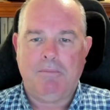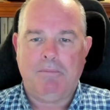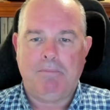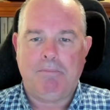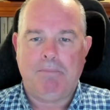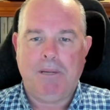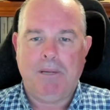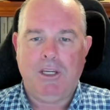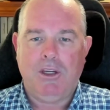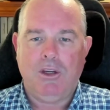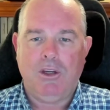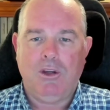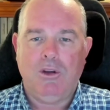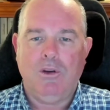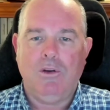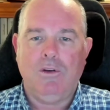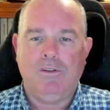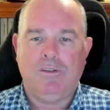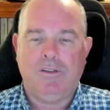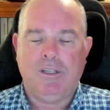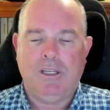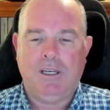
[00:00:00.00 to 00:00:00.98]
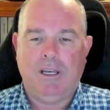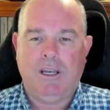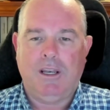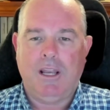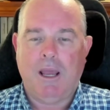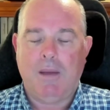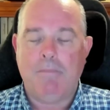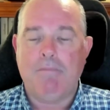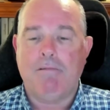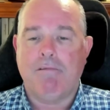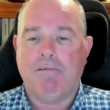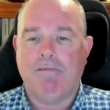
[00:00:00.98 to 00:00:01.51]
being used in a
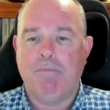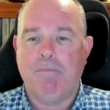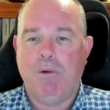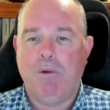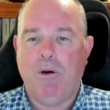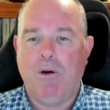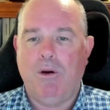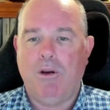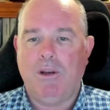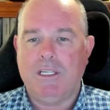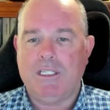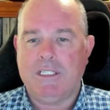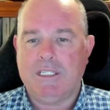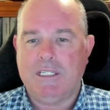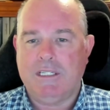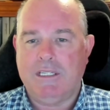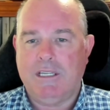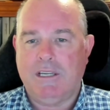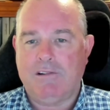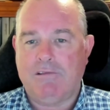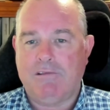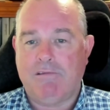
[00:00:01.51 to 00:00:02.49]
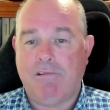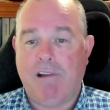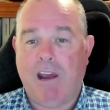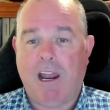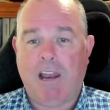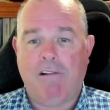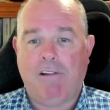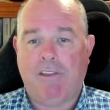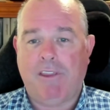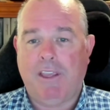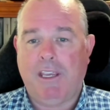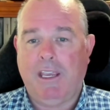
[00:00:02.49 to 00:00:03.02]
number of murders in
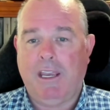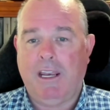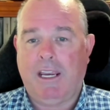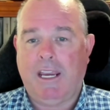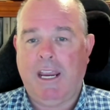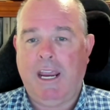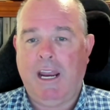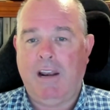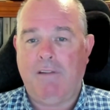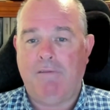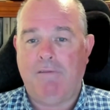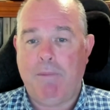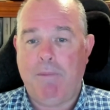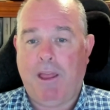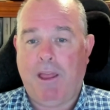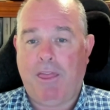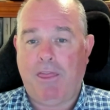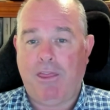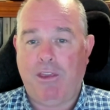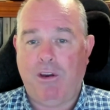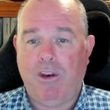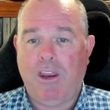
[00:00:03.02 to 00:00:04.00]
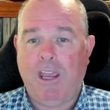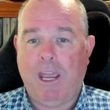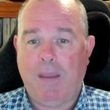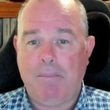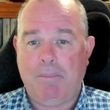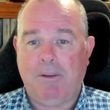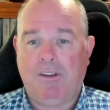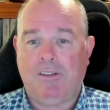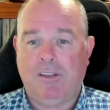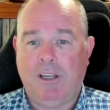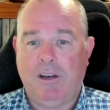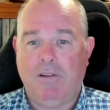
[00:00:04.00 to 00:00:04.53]
Australia. I think it accounted for about
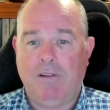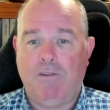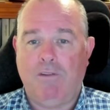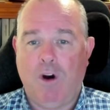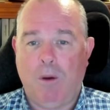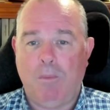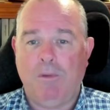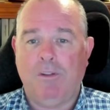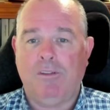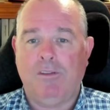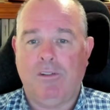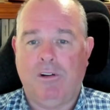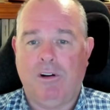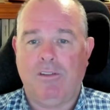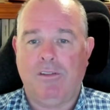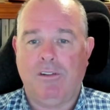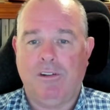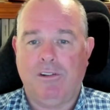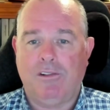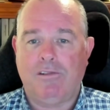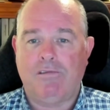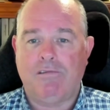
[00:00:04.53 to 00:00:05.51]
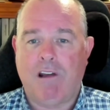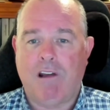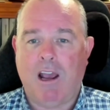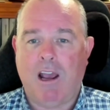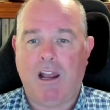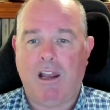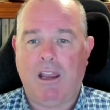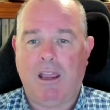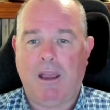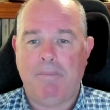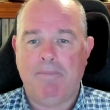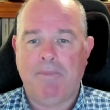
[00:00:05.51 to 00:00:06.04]
38% of homicides in
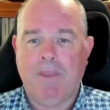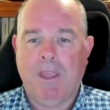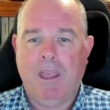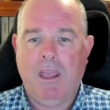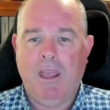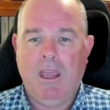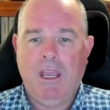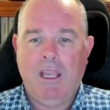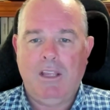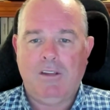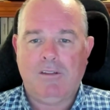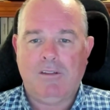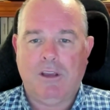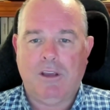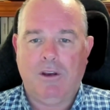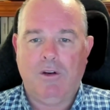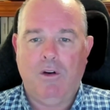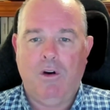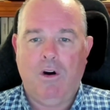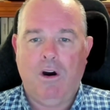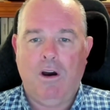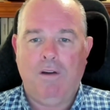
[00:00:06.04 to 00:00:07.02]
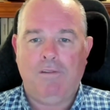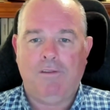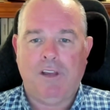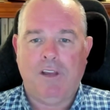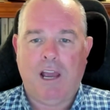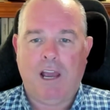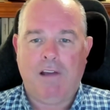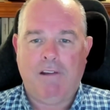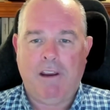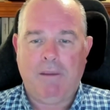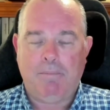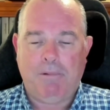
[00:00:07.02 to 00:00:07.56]
Australia. So knives
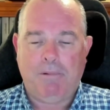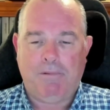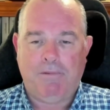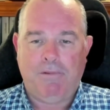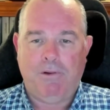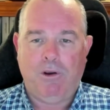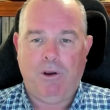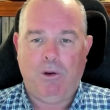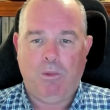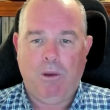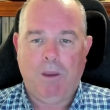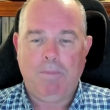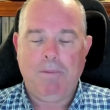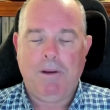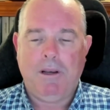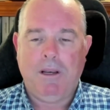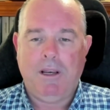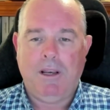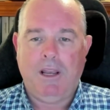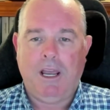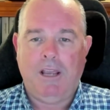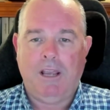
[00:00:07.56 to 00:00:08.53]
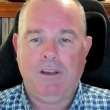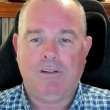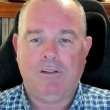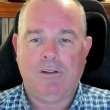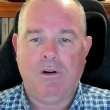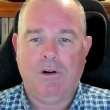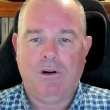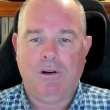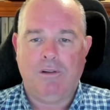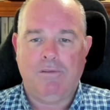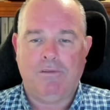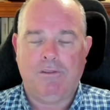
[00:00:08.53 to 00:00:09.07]
are our preferred weapon in those
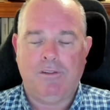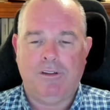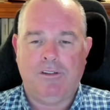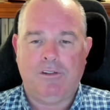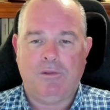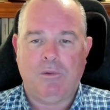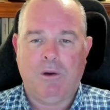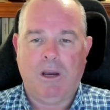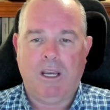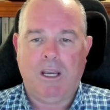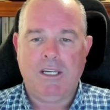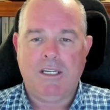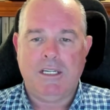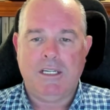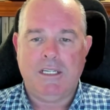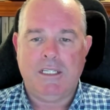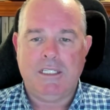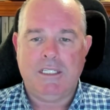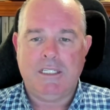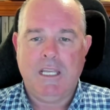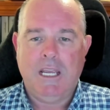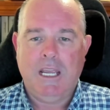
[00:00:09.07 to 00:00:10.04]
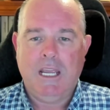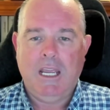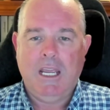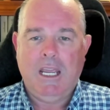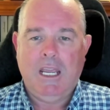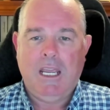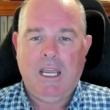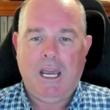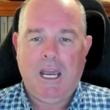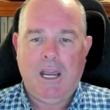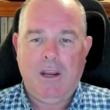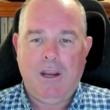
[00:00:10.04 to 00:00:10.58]
kind of situations.
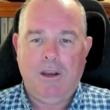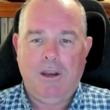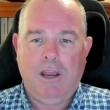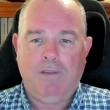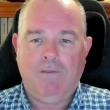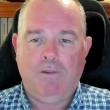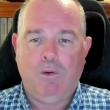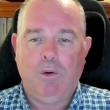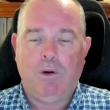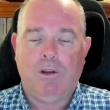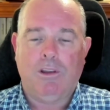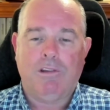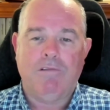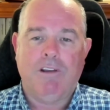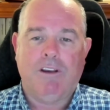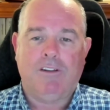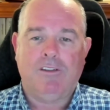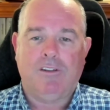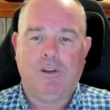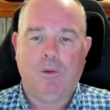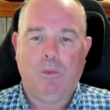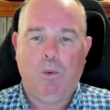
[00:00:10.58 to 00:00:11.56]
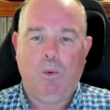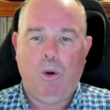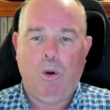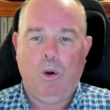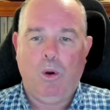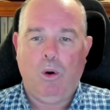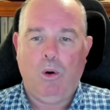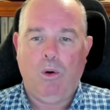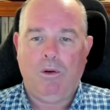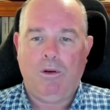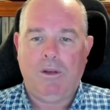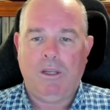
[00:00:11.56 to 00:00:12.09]
If you look at the rest of the
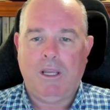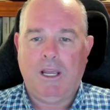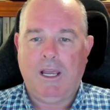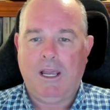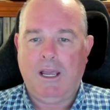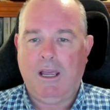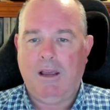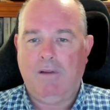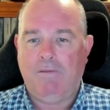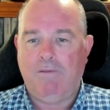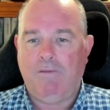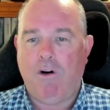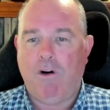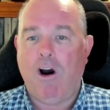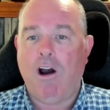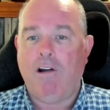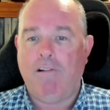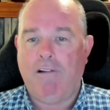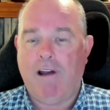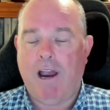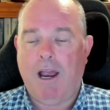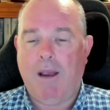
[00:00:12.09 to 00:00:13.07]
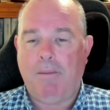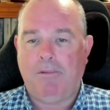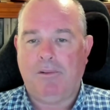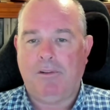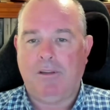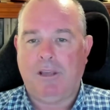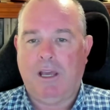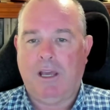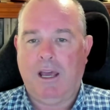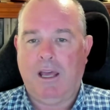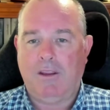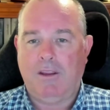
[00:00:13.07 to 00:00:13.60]
world,
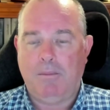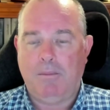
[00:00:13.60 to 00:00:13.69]
firearms are the